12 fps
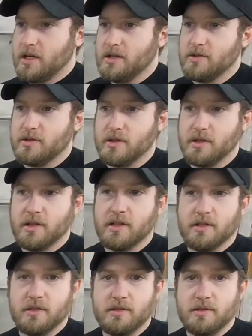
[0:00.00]
and using a
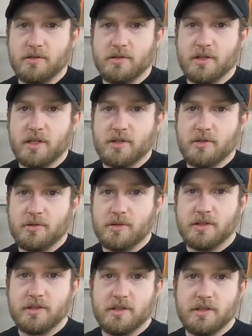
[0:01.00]
new
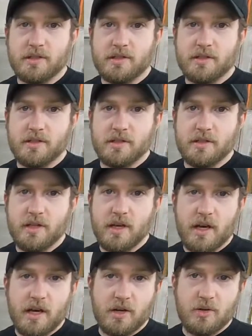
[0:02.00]
Centroid CNC
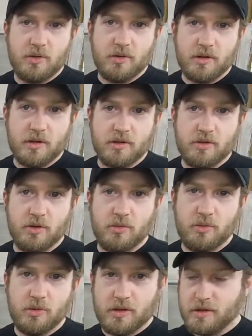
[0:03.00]
Acorn
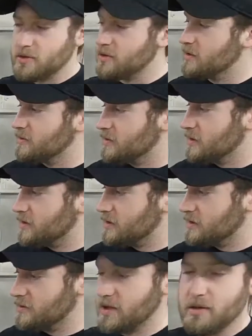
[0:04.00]
control board and software
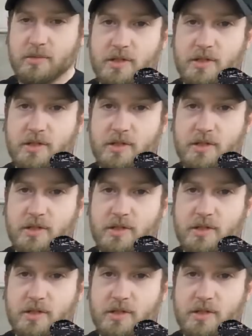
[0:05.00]
to run the